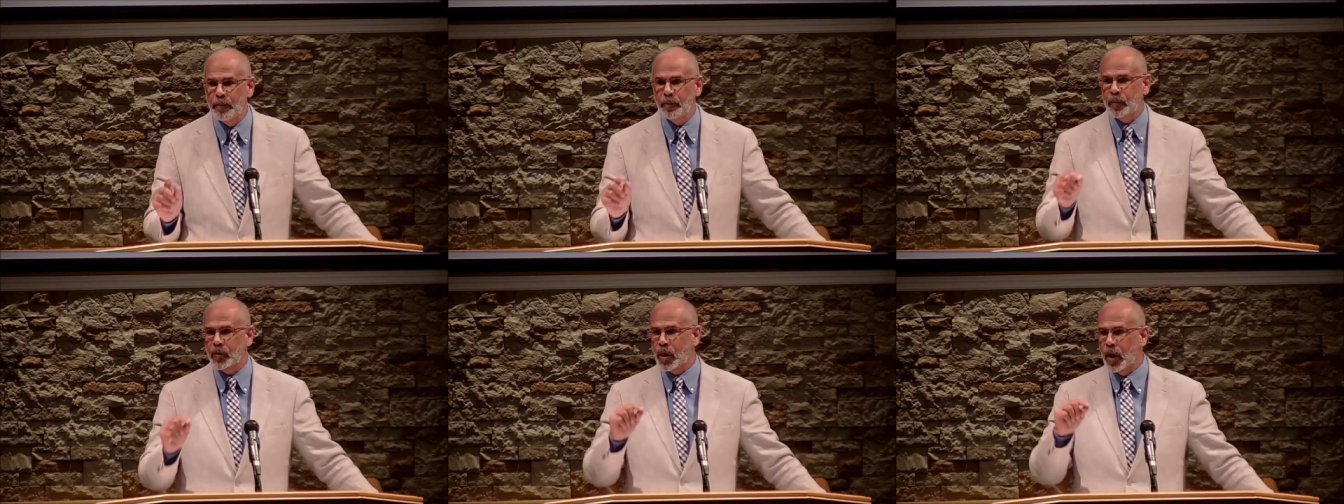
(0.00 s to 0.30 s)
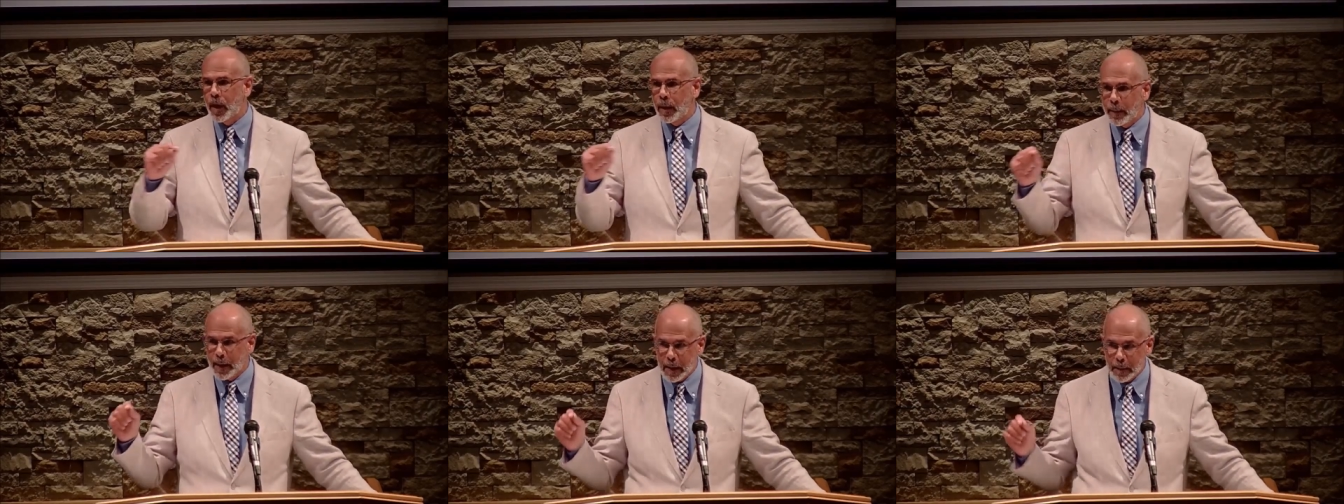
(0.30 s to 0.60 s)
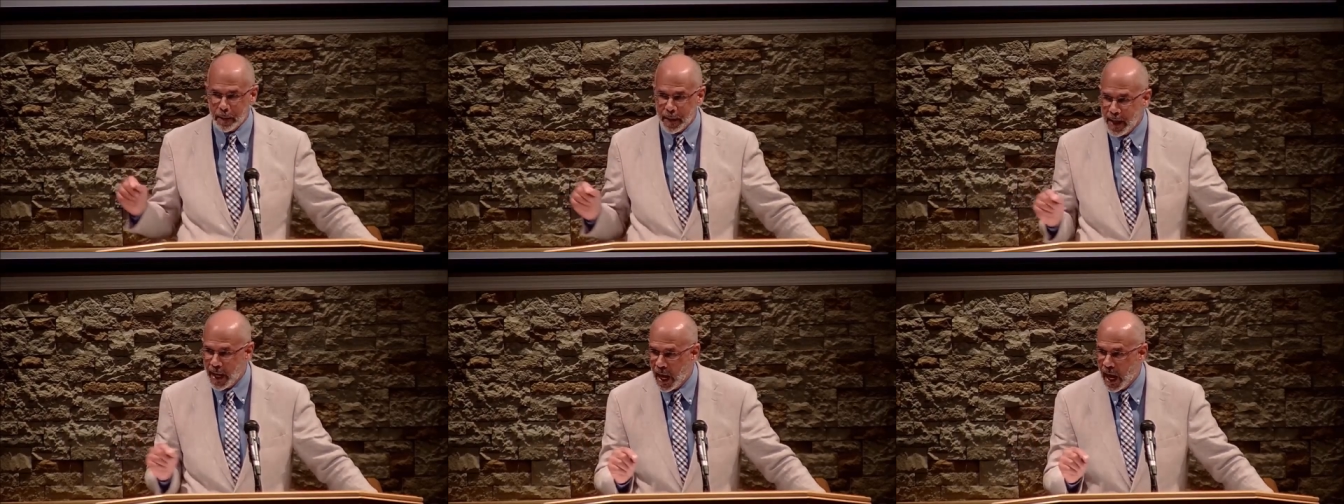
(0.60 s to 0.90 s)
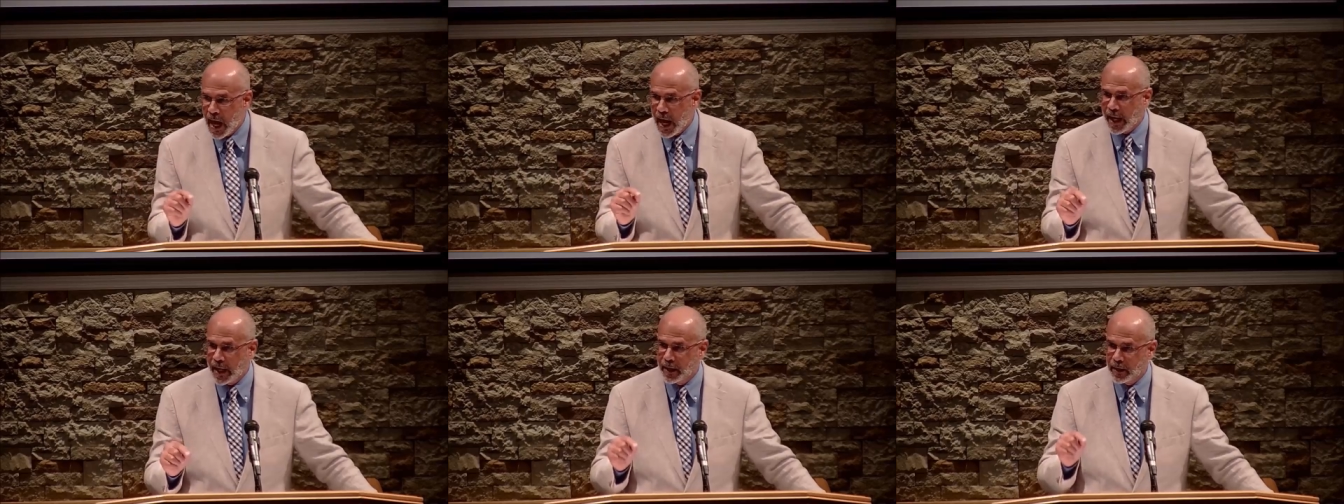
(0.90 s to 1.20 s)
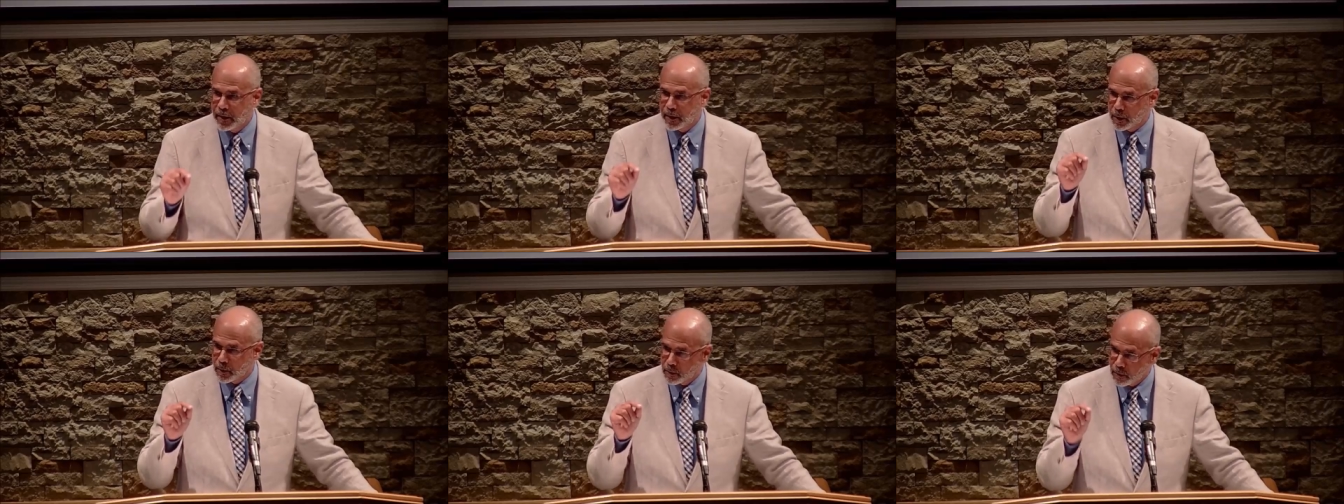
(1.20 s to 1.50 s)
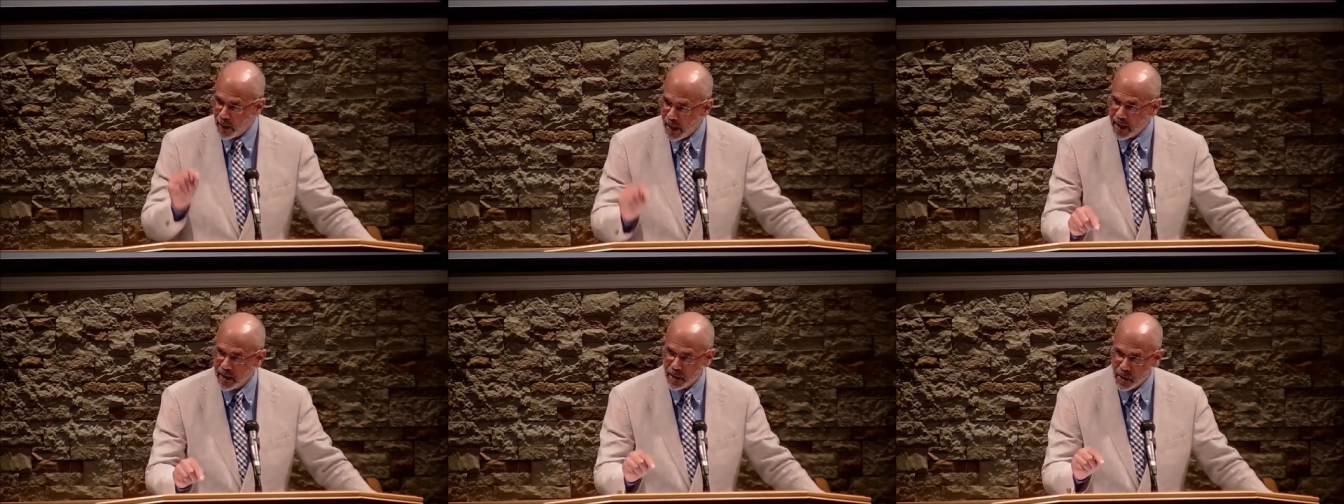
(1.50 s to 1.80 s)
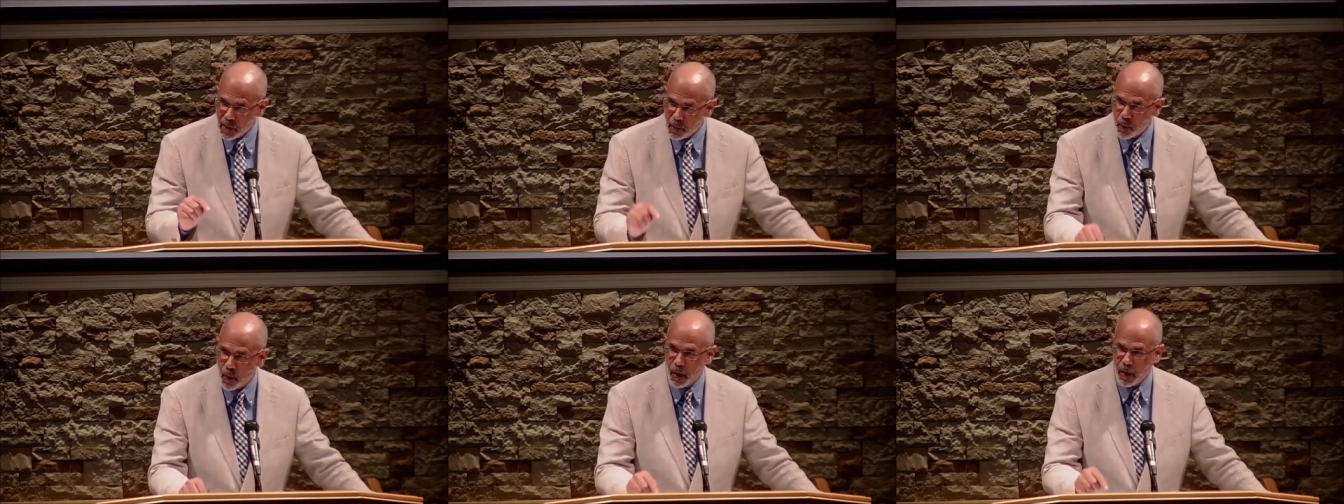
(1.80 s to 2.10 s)
coming behind the
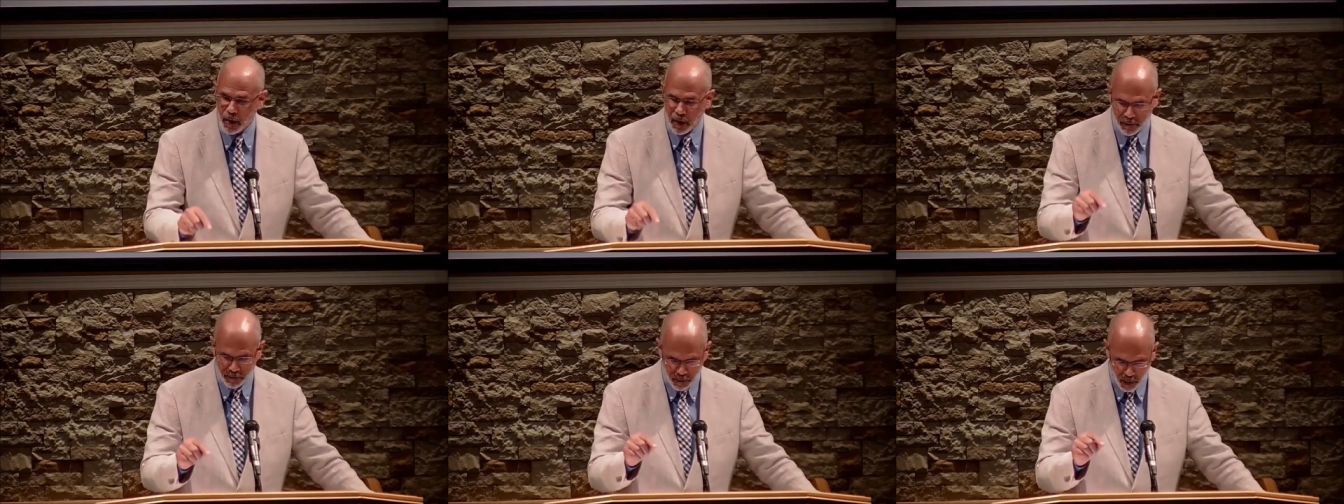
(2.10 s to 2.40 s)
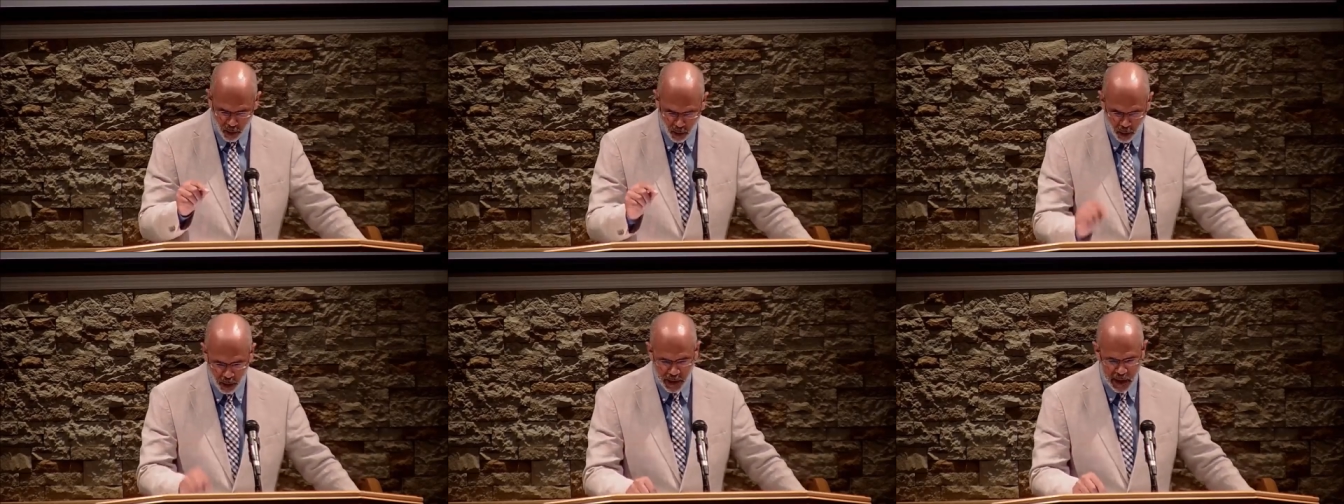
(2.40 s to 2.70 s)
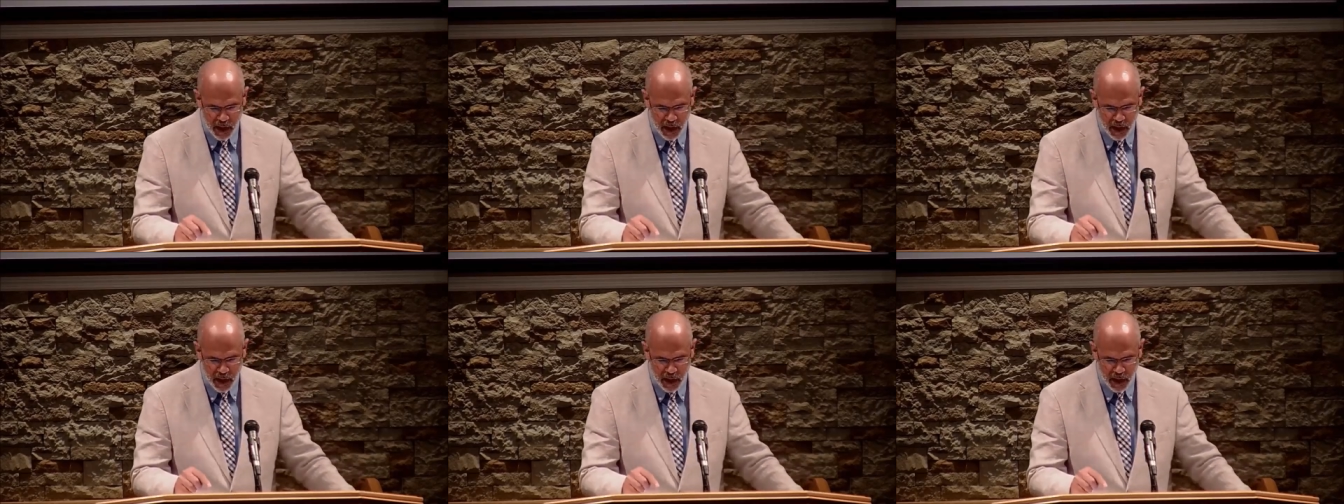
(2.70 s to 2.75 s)
righteous work of the Holy